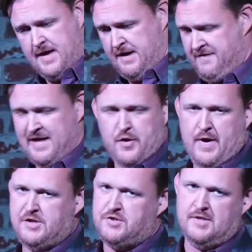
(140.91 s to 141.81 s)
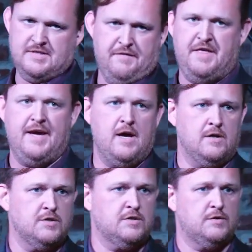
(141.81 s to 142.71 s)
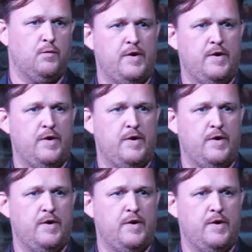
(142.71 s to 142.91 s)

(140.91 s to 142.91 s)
evaluations, everything else,